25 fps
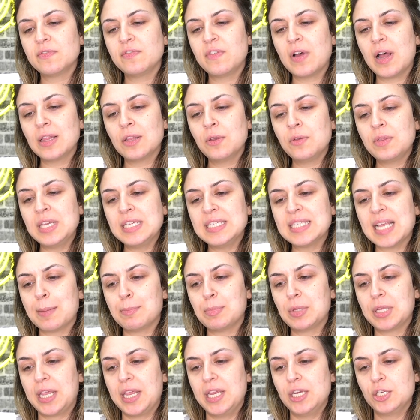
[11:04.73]
follow these
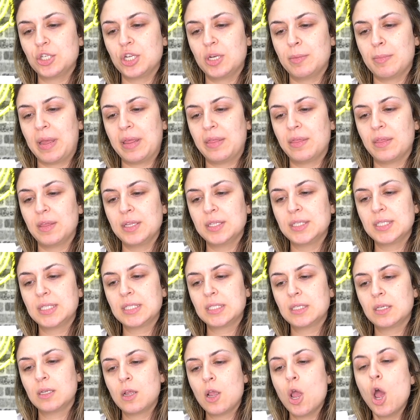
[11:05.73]
application
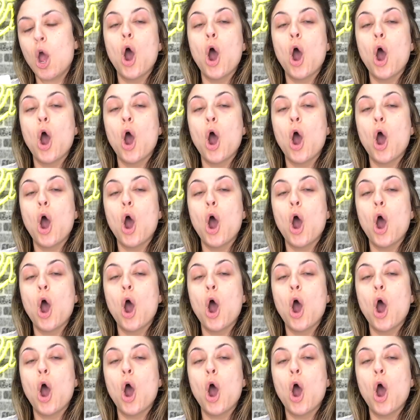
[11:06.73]
methods.